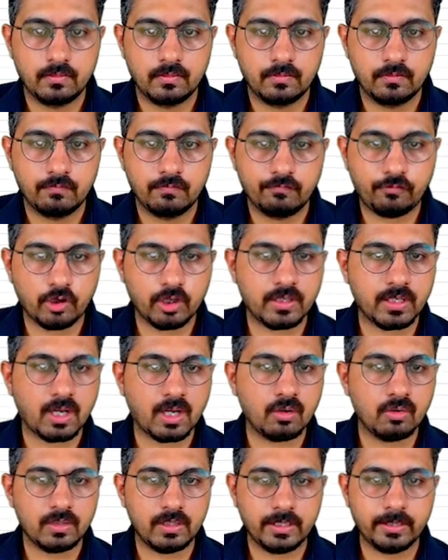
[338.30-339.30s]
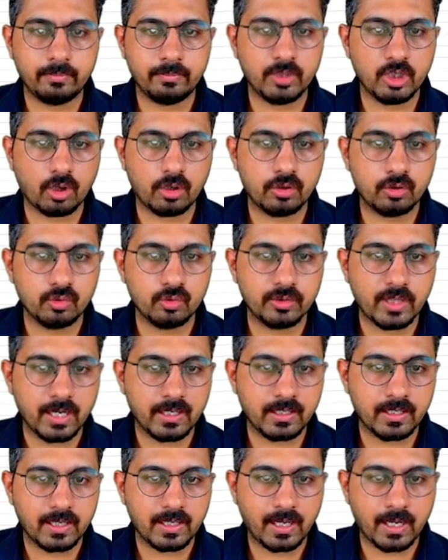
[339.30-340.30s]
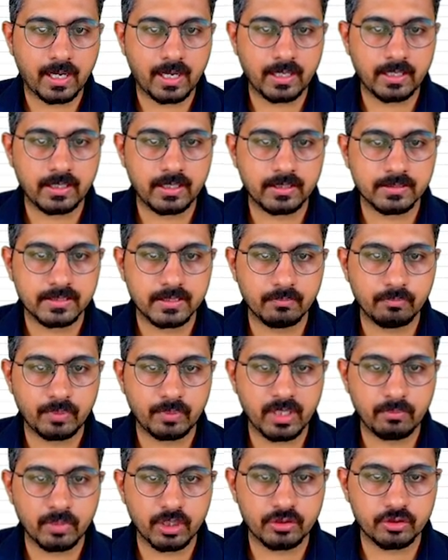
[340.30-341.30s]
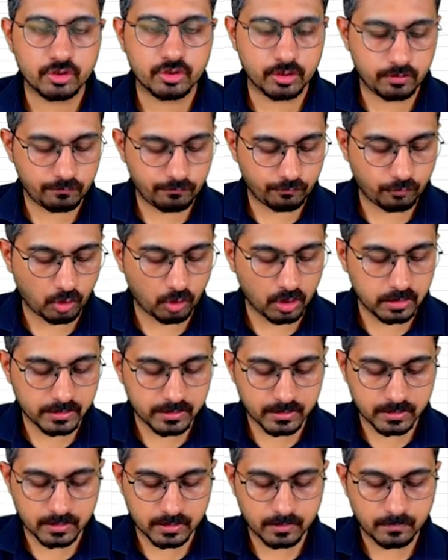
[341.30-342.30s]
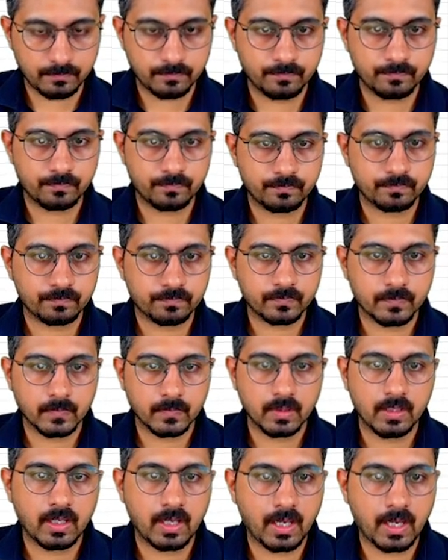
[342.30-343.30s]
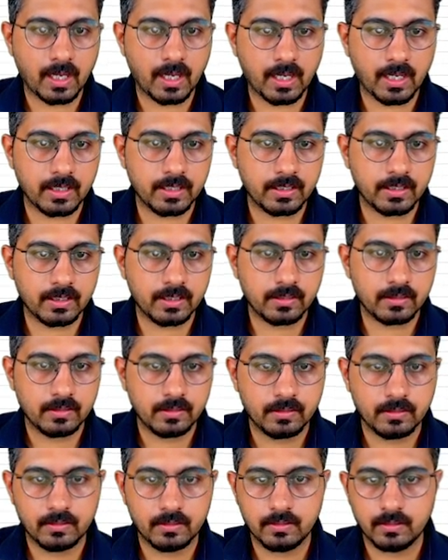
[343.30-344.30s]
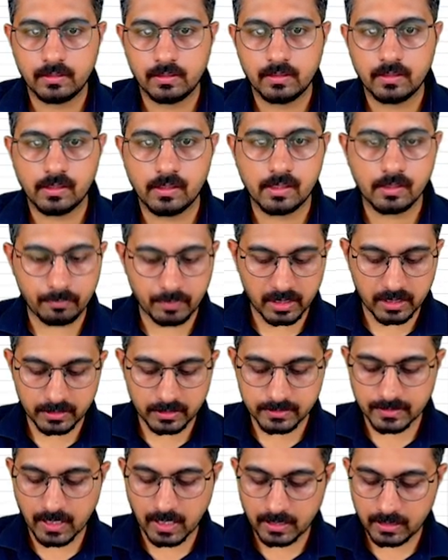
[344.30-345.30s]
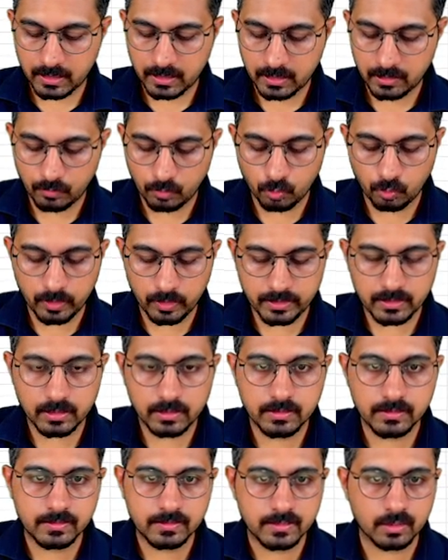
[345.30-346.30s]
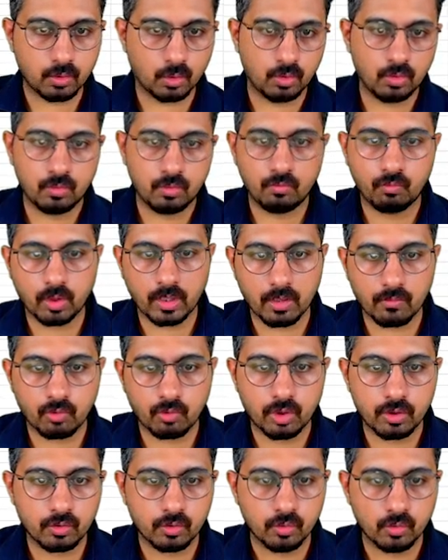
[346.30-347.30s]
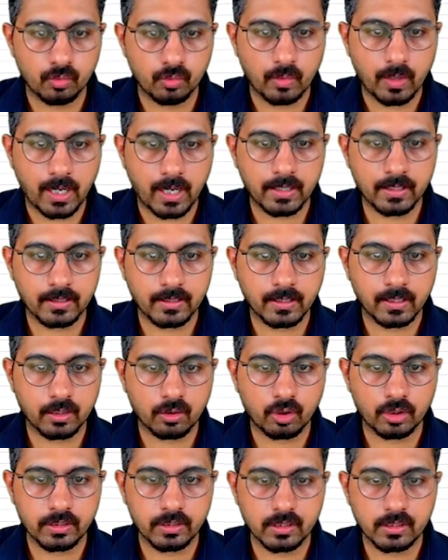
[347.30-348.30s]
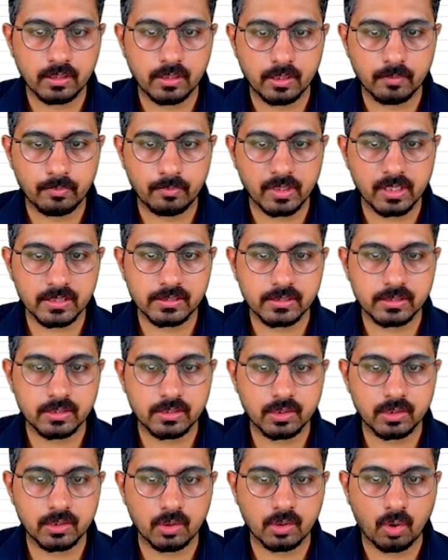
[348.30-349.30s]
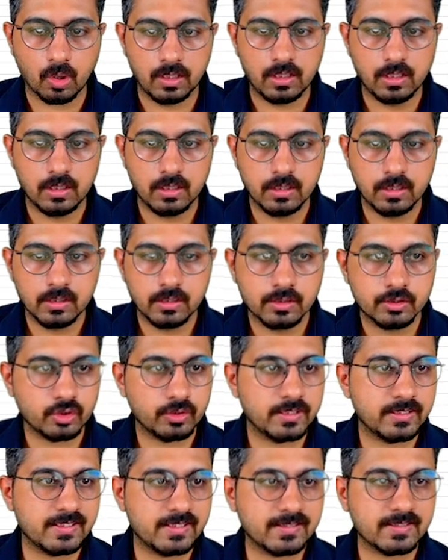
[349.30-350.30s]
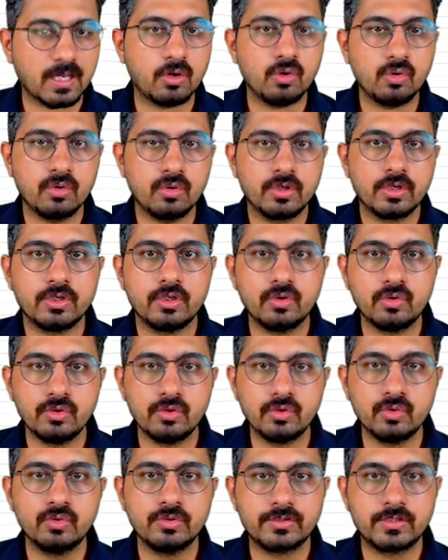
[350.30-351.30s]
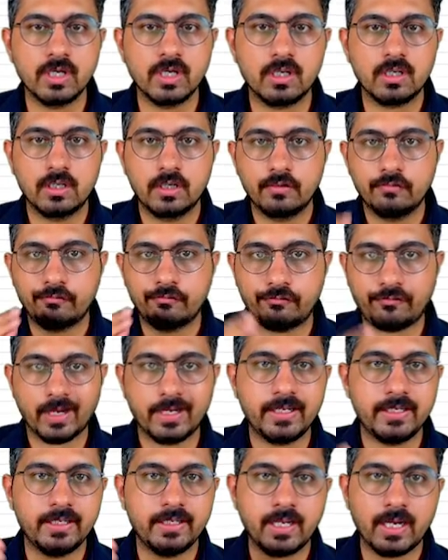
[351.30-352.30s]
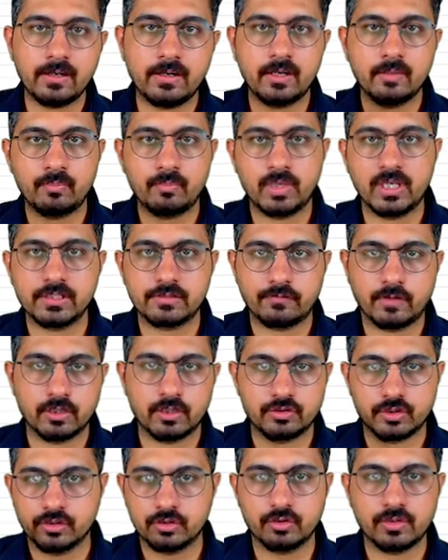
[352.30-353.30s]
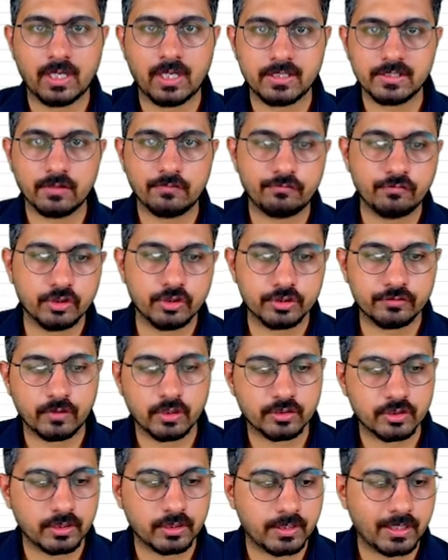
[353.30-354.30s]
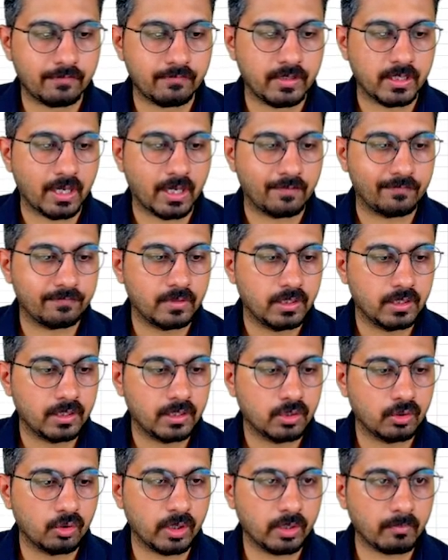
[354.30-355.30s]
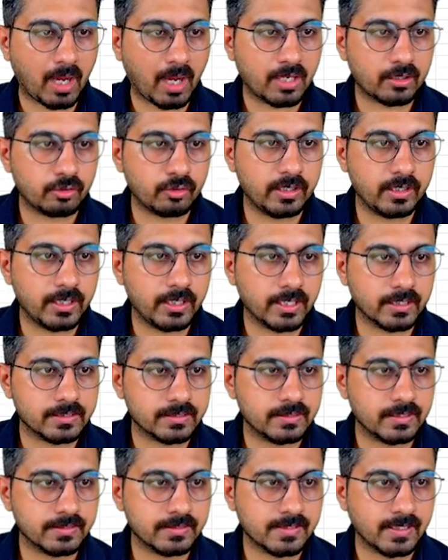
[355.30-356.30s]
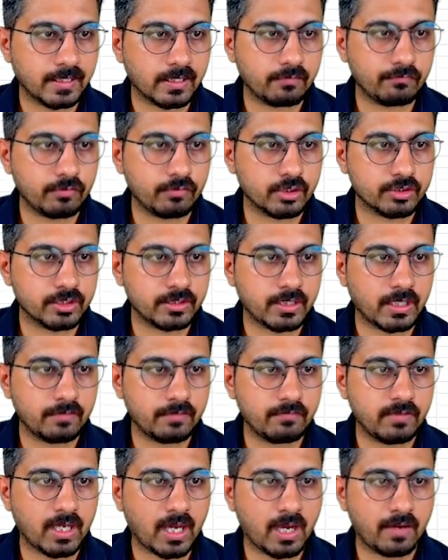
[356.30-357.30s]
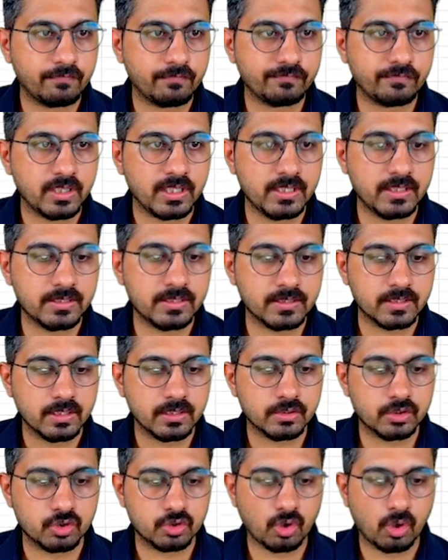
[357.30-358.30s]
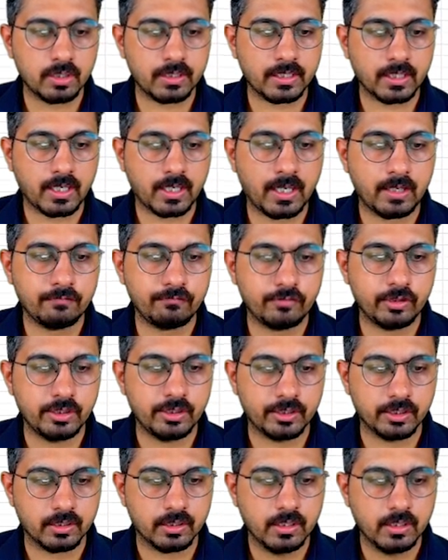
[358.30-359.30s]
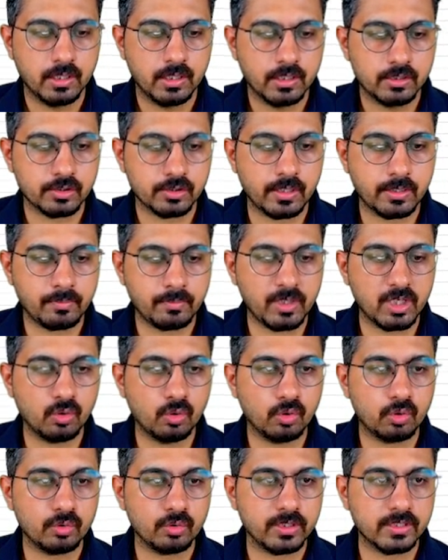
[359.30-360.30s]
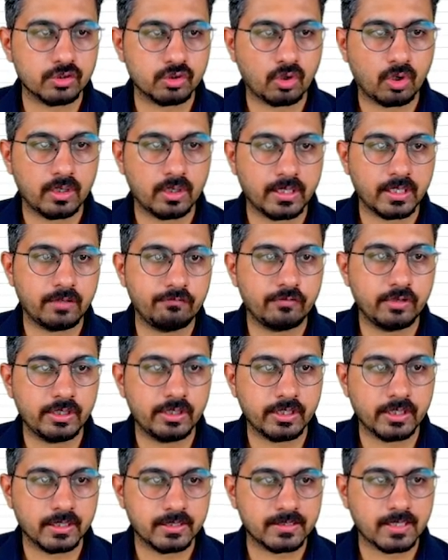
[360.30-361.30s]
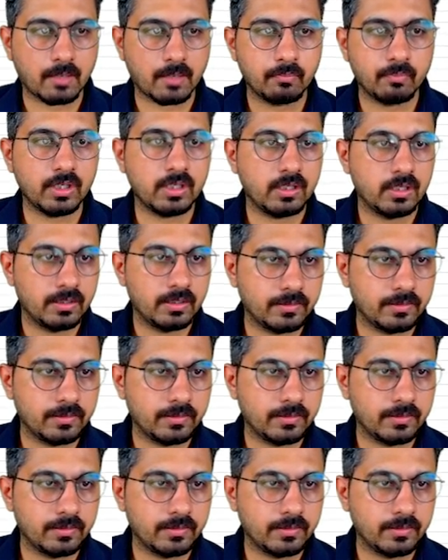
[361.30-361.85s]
For now, let me not do that and simply mention false and replace that with zero, what I want to do, and click on replace all. So this is how you use the find and replace function. So that's the first function that we have. Going back to index, the second function that we have is sort and filter. So let me go to this sort and filter example.